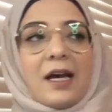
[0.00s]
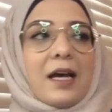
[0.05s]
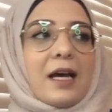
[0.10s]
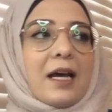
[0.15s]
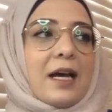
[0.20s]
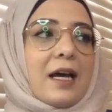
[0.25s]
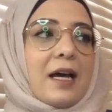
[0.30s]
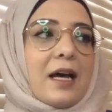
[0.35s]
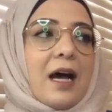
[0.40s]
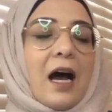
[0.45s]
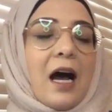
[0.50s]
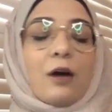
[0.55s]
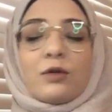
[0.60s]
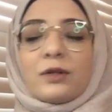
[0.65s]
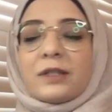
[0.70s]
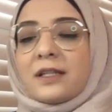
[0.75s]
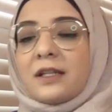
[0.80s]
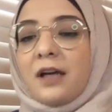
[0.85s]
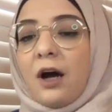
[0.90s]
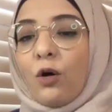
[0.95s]
how
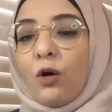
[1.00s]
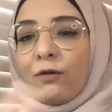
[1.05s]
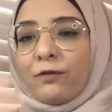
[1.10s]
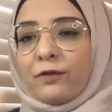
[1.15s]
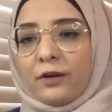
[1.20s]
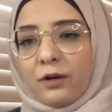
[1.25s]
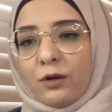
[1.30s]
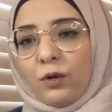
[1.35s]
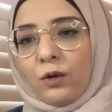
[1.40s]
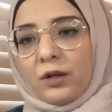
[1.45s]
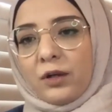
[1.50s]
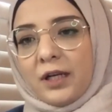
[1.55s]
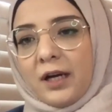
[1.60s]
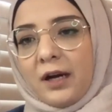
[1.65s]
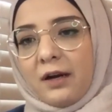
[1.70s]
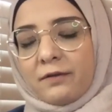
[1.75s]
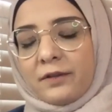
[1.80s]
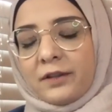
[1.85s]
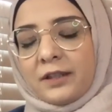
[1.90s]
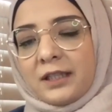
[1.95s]
is the overall
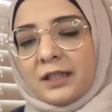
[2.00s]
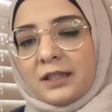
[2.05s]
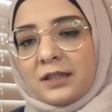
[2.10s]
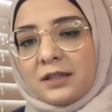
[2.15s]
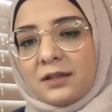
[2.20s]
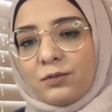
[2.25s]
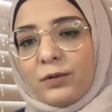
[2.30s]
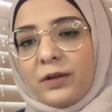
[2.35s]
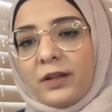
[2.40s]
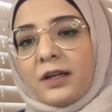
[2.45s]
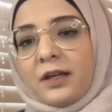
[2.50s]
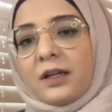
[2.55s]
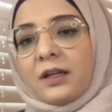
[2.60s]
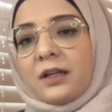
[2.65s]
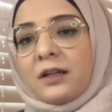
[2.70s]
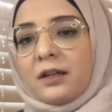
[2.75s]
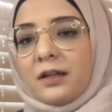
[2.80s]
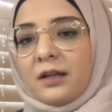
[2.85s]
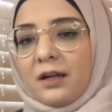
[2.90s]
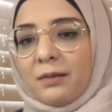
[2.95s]
governance
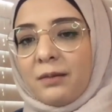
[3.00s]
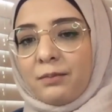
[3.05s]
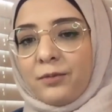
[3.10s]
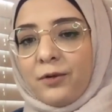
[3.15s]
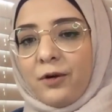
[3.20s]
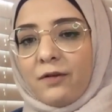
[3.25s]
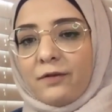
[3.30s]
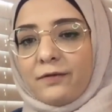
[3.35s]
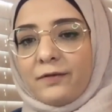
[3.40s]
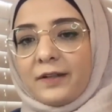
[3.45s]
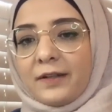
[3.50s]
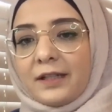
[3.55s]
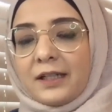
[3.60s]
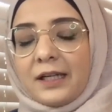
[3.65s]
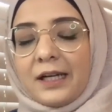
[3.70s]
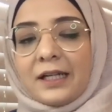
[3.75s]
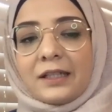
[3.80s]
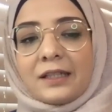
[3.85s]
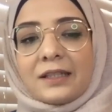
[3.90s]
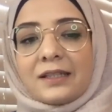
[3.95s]
within the nonprofit.
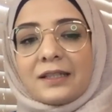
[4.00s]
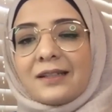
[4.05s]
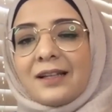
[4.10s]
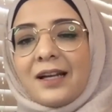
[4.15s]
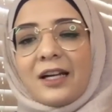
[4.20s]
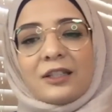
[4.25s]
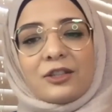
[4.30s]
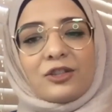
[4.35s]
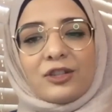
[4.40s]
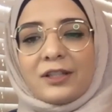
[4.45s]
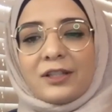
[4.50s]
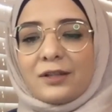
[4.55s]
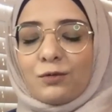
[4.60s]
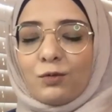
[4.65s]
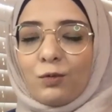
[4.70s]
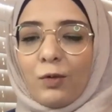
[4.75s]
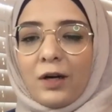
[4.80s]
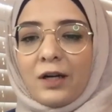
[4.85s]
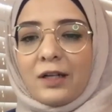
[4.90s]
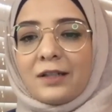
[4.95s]
And it's not just
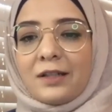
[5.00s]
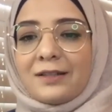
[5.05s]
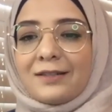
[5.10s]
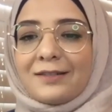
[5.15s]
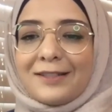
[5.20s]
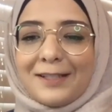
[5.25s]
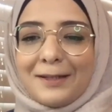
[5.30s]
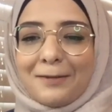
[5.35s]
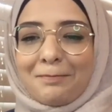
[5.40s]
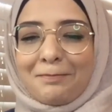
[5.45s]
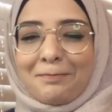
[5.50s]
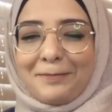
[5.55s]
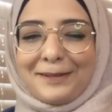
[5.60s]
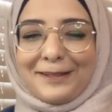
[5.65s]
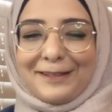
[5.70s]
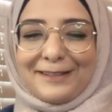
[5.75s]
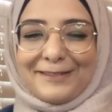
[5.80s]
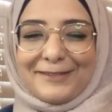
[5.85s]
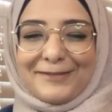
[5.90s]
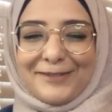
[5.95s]
one
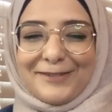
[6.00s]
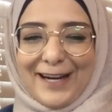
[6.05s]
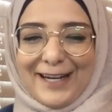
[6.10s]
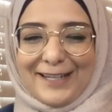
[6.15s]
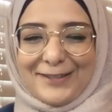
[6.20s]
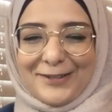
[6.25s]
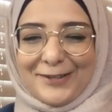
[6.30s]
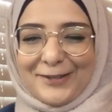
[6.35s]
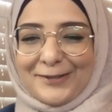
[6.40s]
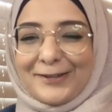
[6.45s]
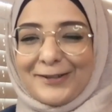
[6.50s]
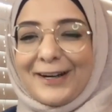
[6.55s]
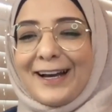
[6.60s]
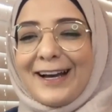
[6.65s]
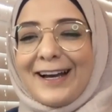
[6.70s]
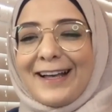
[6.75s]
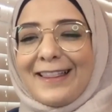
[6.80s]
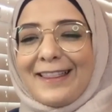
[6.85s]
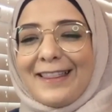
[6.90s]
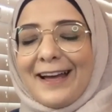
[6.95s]
simple ratio
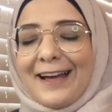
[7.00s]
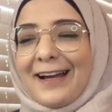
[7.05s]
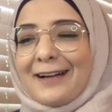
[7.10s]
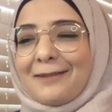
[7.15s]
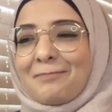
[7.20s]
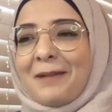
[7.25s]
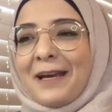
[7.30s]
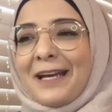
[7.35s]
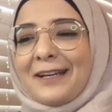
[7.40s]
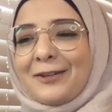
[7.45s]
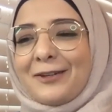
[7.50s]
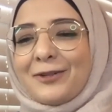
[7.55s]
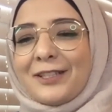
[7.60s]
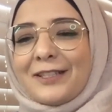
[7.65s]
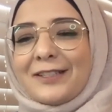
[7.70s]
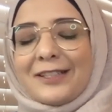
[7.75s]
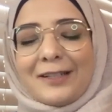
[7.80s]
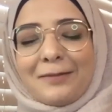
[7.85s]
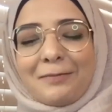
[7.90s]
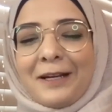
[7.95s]
that make you
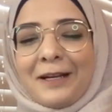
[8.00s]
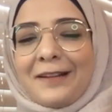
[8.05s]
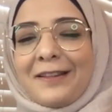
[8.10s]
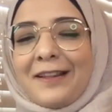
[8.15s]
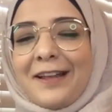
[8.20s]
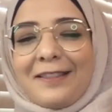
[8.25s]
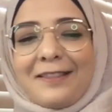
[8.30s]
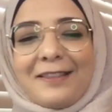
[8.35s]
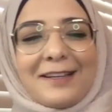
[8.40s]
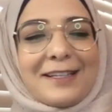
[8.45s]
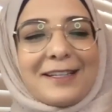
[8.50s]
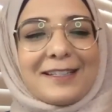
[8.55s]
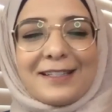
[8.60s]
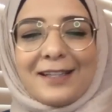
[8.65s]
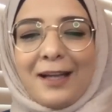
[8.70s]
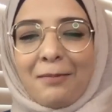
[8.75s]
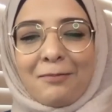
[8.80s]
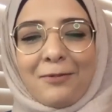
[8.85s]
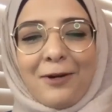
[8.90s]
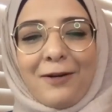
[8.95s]
determine that this
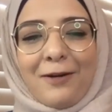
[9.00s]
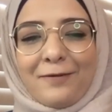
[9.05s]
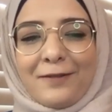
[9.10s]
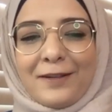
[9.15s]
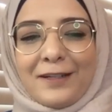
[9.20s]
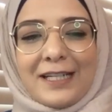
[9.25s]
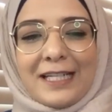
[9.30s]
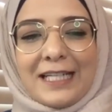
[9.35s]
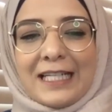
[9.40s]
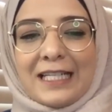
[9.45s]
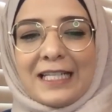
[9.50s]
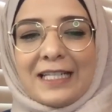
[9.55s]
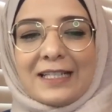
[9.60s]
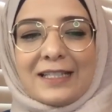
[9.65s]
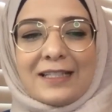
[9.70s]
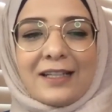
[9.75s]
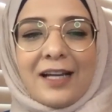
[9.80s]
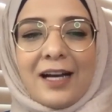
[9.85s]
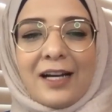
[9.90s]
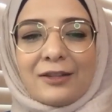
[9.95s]
nonprofit is
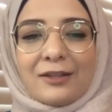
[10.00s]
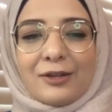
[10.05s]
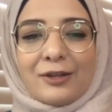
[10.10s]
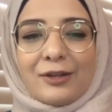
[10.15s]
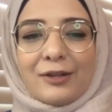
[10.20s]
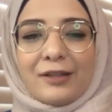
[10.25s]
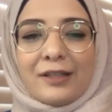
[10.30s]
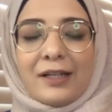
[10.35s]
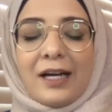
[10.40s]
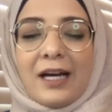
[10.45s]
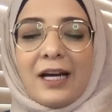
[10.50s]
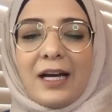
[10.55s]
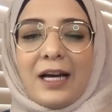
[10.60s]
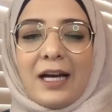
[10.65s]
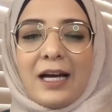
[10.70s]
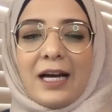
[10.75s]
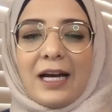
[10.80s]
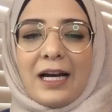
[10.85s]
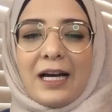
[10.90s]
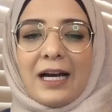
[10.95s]
not good.
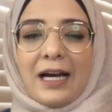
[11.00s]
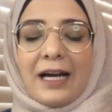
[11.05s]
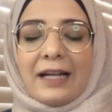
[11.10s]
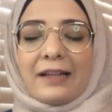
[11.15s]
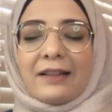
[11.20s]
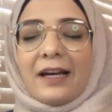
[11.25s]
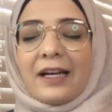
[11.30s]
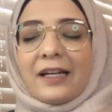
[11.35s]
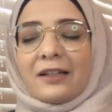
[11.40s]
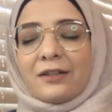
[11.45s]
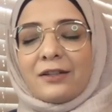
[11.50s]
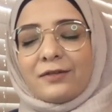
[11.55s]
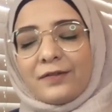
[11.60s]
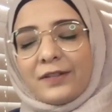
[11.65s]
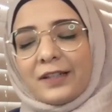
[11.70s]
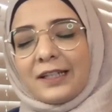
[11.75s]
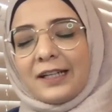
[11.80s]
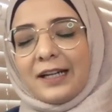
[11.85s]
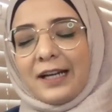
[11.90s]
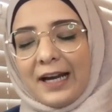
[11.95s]
At the end of
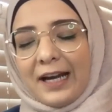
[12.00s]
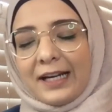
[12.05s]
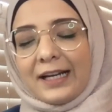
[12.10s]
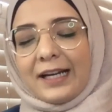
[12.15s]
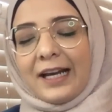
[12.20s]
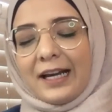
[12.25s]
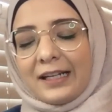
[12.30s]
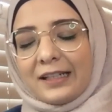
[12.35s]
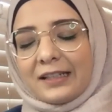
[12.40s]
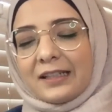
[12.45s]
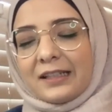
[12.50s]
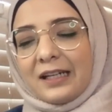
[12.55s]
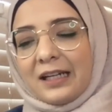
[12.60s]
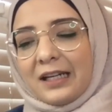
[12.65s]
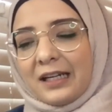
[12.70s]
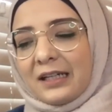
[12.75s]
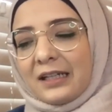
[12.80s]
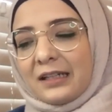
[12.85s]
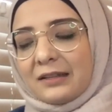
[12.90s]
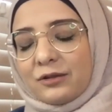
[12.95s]
the day, again,
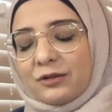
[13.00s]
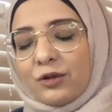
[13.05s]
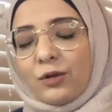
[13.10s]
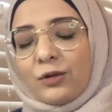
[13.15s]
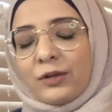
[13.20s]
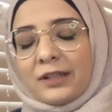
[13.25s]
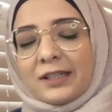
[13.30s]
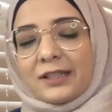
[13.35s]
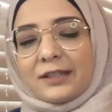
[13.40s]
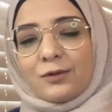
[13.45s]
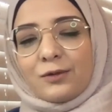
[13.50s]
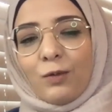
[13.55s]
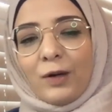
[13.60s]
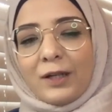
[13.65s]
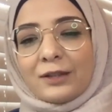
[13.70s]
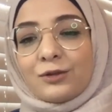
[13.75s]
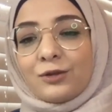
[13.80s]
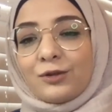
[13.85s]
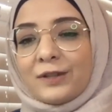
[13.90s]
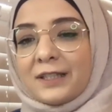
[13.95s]
like donors
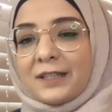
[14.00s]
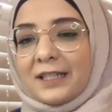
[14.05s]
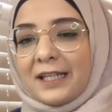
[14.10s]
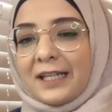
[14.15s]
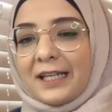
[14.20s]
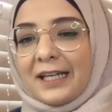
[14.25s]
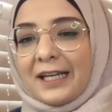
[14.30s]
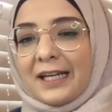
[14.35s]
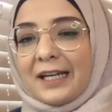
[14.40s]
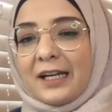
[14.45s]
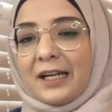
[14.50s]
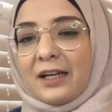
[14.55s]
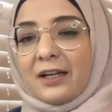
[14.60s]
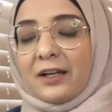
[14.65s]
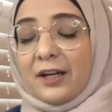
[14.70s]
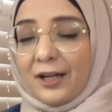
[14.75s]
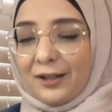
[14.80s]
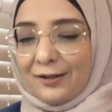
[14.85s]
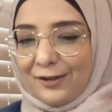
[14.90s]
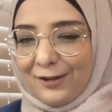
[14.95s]
want to see
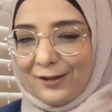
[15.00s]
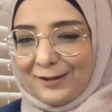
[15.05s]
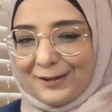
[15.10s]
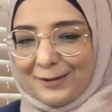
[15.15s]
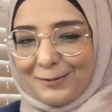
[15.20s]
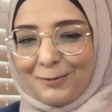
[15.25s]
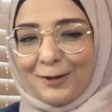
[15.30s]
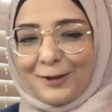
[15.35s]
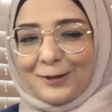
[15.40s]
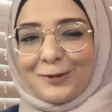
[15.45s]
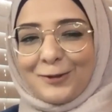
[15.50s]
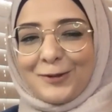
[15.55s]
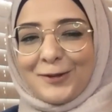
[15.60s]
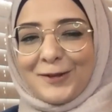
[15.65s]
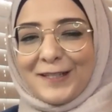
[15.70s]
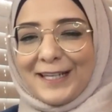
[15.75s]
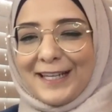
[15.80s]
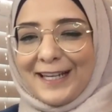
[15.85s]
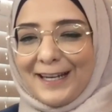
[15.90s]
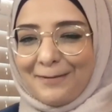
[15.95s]
results, want to
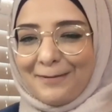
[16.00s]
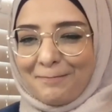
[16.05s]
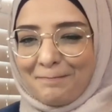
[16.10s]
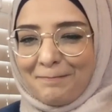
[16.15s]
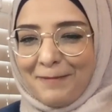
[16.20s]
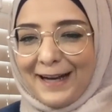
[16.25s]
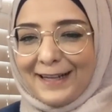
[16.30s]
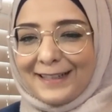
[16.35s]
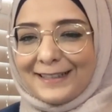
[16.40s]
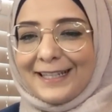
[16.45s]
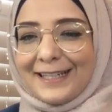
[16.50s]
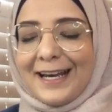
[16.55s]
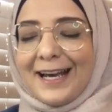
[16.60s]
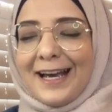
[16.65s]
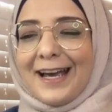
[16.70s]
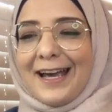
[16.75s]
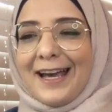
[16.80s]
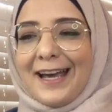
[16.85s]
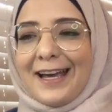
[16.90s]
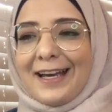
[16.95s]
see impact,
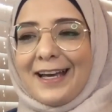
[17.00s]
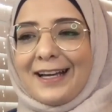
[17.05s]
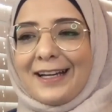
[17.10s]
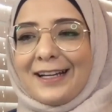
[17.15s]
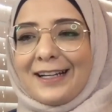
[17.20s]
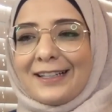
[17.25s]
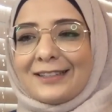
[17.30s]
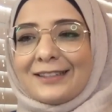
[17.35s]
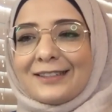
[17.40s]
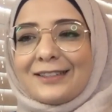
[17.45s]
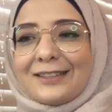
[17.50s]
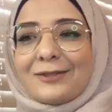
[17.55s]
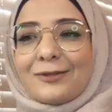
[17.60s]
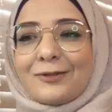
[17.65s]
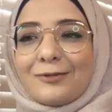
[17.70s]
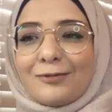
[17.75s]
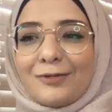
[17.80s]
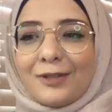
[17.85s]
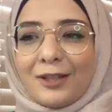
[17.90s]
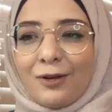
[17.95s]
and
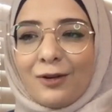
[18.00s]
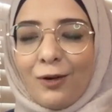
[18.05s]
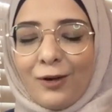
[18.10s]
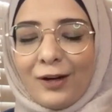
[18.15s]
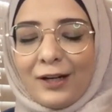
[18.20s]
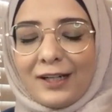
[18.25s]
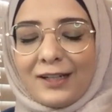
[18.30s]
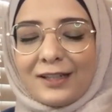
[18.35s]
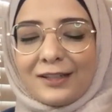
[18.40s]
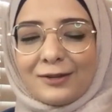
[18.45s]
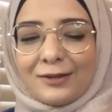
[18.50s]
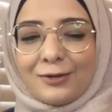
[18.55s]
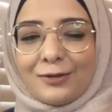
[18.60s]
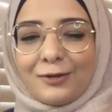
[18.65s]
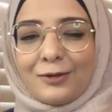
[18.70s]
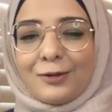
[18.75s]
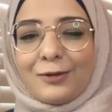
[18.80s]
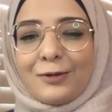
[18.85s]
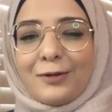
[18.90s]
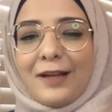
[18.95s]
in order to
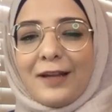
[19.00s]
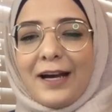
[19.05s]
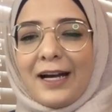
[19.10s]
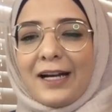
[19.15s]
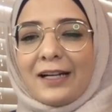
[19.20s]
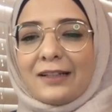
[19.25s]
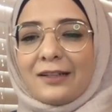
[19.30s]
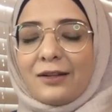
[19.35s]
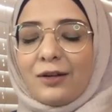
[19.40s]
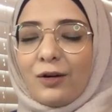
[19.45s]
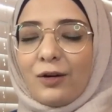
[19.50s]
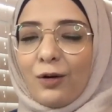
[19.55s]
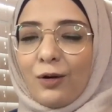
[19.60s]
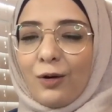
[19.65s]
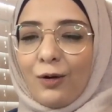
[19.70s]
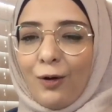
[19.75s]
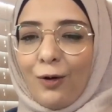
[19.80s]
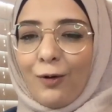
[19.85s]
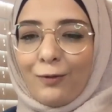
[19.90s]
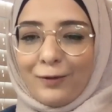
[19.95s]
do that,
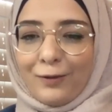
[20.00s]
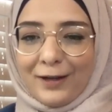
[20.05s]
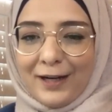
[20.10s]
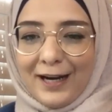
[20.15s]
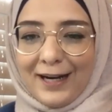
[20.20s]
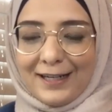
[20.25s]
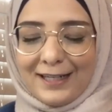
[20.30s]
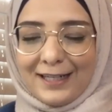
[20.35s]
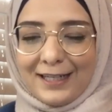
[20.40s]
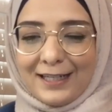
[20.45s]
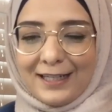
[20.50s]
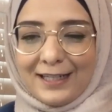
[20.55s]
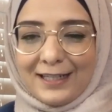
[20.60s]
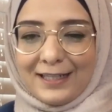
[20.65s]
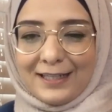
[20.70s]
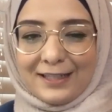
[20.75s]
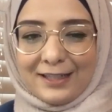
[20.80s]
overhead is